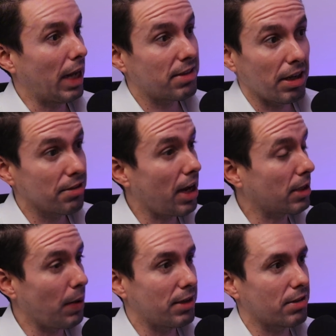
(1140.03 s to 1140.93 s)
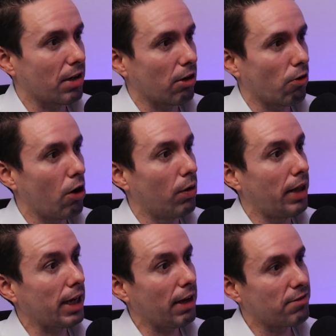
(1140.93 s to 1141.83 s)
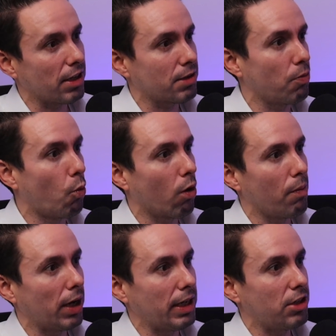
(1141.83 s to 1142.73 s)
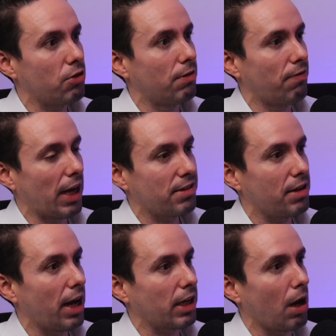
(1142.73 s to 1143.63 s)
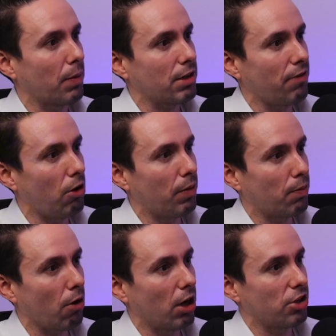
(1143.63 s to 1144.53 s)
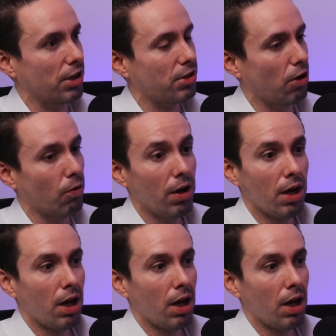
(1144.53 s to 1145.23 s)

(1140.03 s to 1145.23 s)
sales tax base is going to grow, and that gives us more money to invest in economic development projects. So,